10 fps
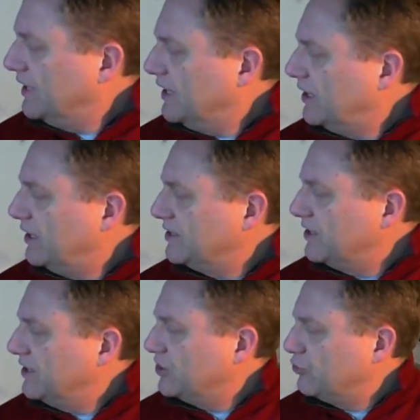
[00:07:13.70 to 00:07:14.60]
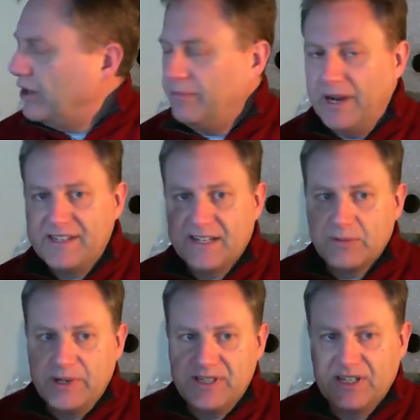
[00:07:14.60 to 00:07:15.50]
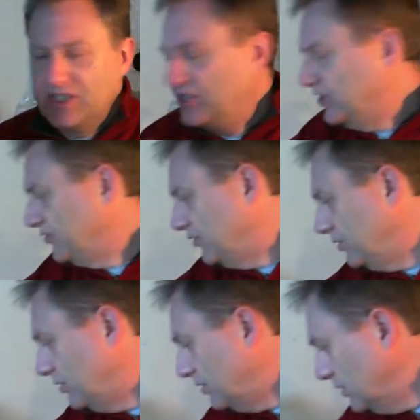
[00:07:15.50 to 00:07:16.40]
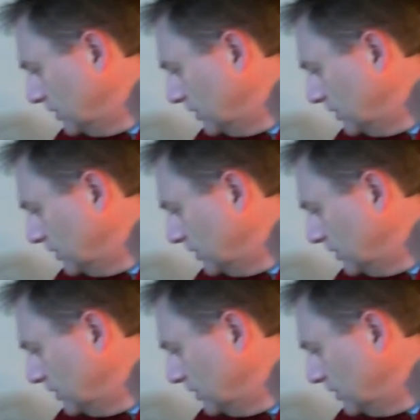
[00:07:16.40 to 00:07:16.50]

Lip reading: here is a 12x6x6 is useful,